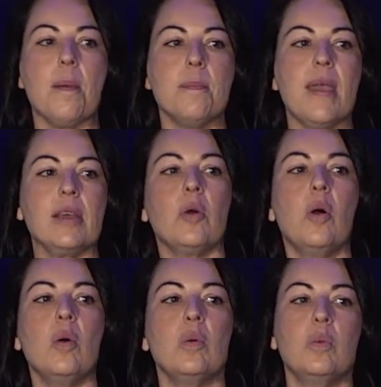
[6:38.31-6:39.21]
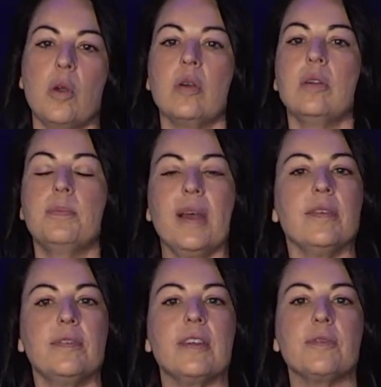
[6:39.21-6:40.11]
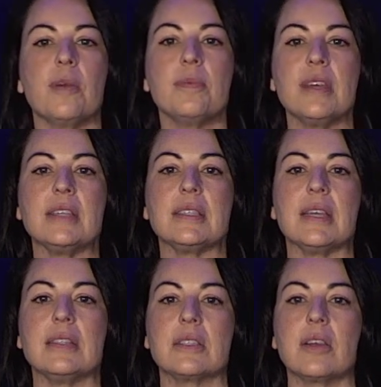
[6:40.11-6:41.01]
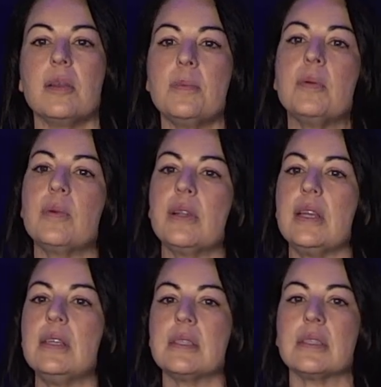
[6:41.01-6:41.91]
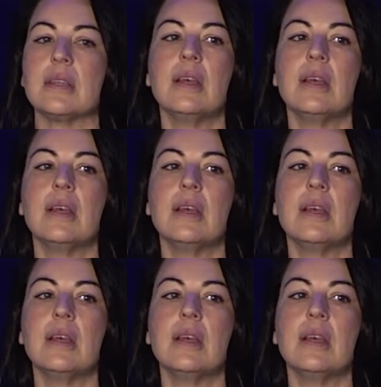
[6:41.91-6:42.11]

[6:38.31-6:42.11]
make the whole world benefit from this. It's going to be released.